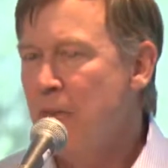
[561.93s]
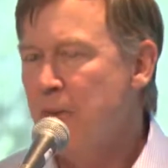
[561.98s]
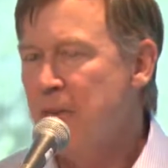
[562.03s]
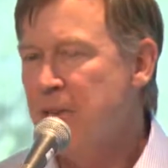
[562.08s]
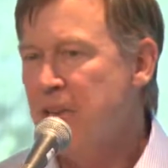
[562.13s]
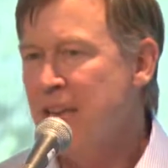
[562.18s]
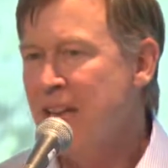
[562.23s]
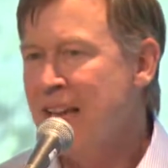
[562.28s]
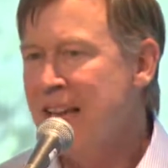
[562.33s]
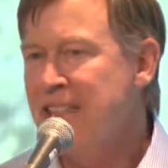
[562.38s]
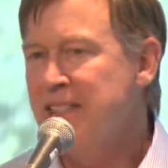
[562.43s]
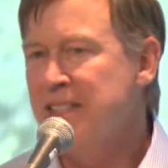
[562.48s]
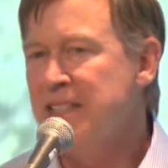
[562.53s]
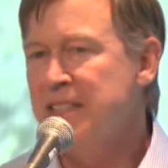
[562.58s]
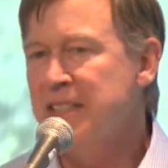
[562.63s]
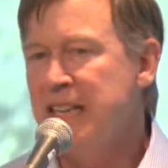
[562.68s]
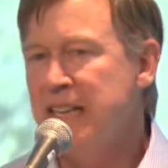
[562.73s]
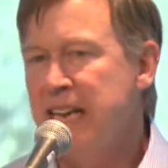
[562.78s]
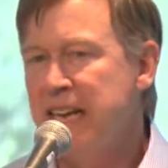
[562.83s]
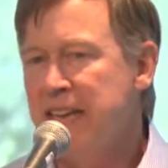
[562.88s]
But the last
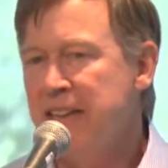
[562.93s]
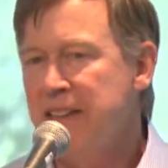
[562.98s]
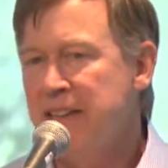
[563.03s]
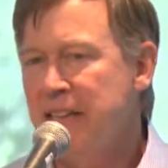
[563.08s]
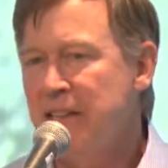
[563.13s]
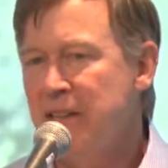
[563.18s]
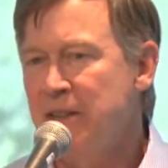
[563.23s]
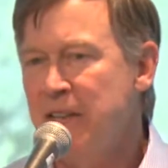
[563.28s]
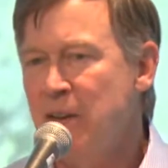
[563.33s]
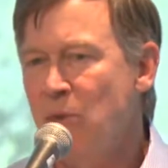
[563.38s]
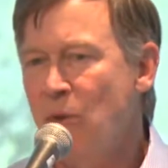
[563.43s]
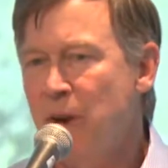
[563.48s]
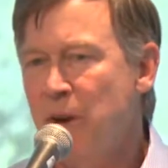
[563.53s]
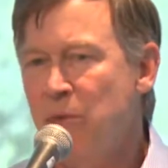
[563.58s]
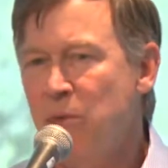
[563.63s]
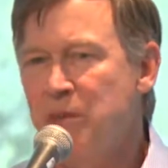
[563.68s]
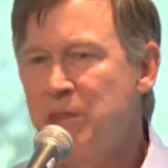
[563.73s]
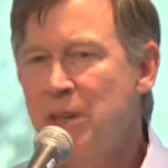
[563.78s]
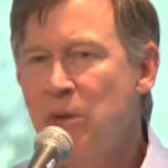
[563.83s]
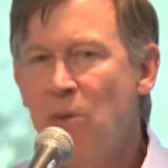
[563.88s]
thing they, they, they wanted
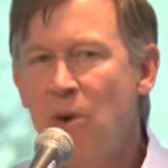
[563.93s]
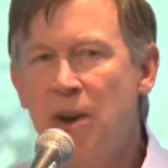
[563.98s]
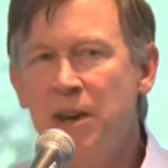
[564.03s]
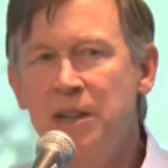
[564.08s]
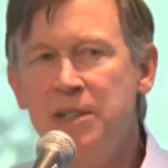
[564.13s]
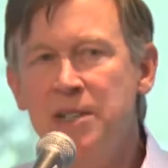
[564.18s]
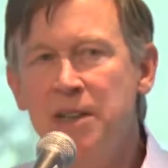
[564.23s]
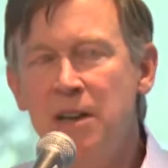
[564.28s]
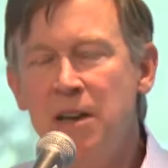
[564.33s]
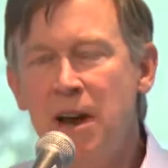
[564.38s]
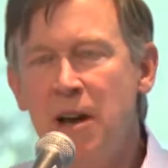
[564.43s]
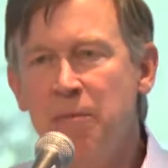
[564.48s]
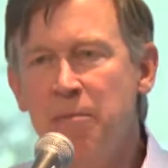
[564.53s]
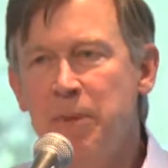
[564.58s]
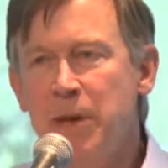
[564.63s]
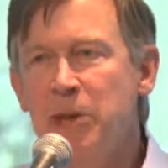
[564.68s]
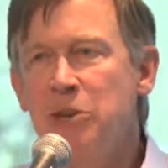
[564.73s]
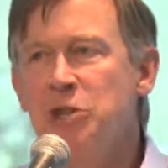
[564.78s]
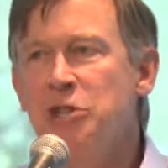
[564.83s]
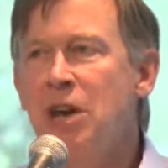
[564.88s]
was they wanted a
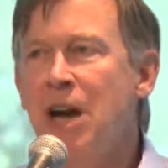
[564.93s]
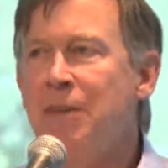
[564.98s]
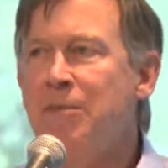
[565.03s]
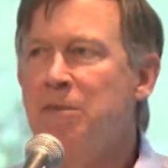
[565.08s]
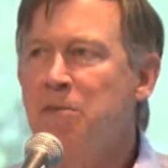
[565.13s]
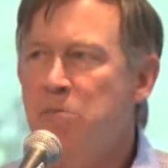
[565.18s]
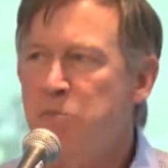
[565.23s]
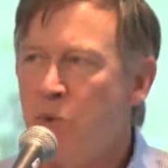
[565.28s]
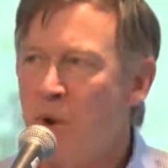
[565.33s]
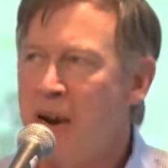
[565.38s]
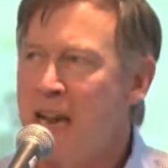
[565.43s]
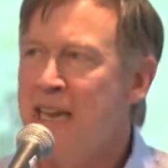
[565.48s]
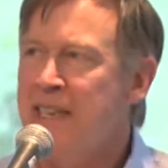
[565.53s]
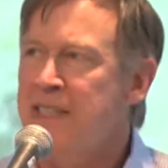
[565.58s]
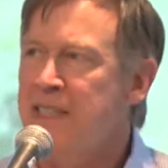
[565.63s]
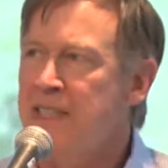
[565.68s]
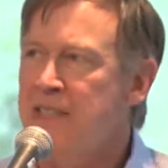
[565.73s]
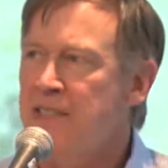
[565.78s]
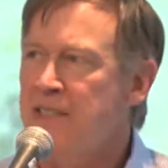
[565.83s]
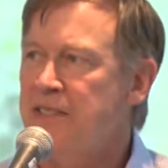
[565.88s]
better job of
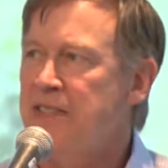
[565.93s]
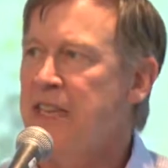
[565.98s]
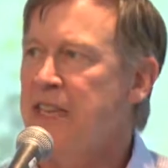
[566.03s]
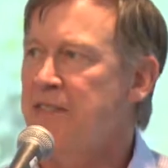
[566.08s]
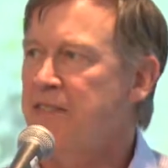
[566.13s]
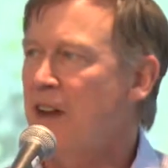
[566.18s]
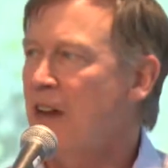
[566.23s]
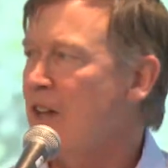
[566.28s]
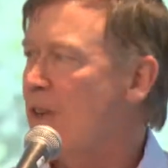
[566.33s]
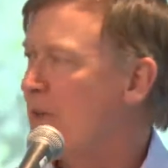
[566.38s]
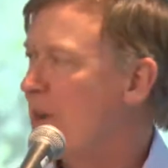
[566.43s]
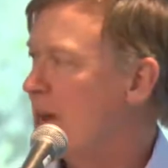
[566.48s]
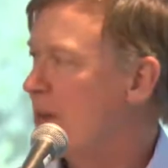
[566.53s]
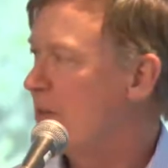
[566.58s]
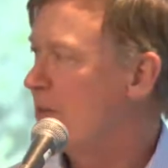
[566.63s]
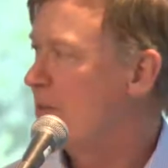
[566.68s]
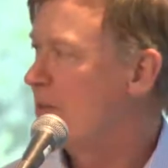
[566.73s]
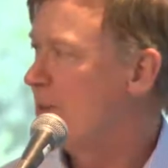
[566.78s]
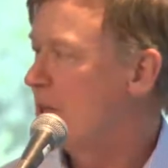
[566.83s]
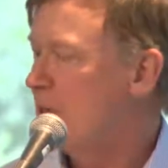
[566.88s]
branding the state of
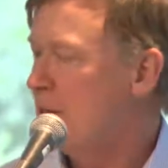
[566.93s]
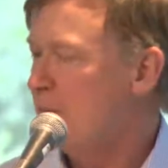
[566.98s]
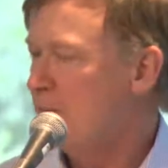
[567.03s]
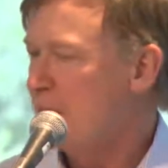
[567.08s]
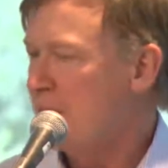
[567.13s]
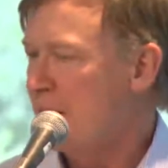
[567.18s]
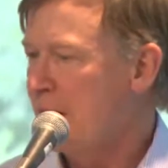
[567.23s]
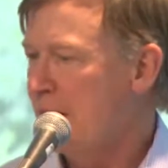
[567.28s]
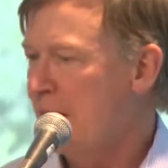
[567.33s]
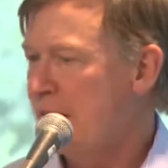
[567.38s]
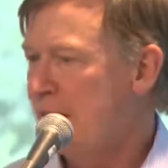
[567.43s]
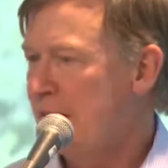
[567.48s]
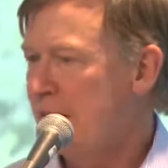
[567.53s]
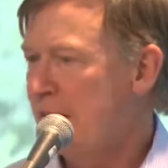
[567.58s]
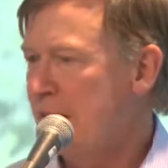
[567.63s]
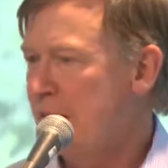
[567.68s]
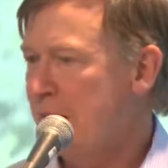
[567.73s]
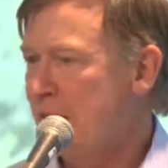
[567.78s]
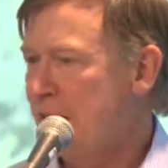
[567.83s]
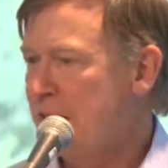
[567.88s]
Colorado. Uh,
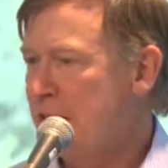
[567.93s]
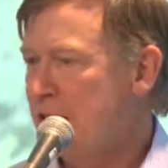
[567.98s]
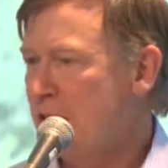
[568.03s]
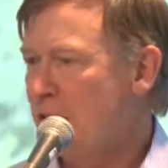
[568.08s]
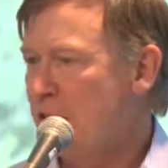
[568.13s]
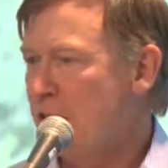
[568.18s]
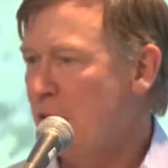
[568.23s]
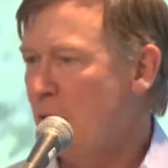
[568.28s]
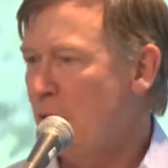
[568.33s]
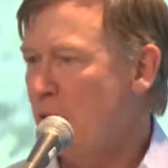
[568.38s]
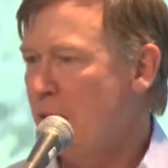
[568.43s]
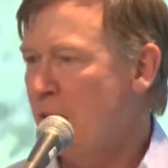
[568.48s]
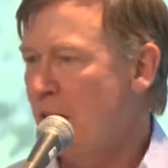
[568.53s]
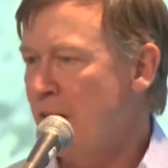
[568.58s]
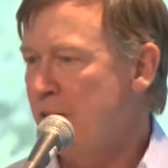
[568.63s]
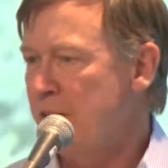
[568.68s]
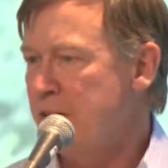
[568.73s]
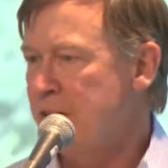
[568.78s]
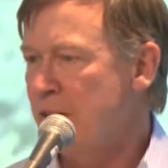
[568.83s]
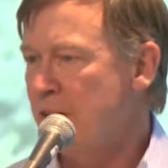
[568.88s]
and about a year ago, we
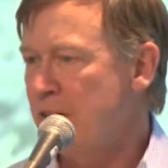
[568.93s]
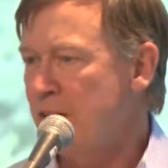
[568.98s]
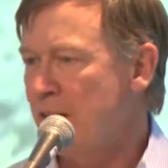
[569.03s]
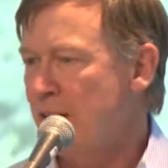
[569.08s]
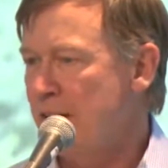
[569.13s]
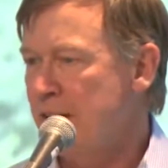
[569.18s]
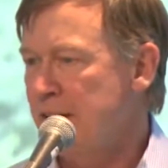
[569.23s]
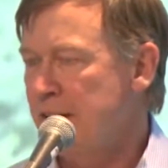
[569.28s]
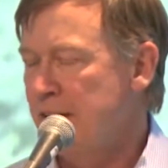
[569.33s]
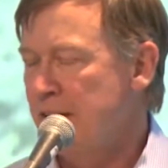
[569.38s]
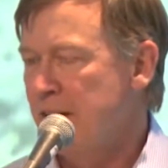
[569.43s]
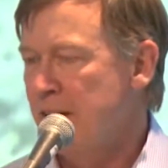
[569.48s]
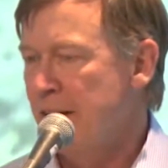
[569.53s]
hired a young guy.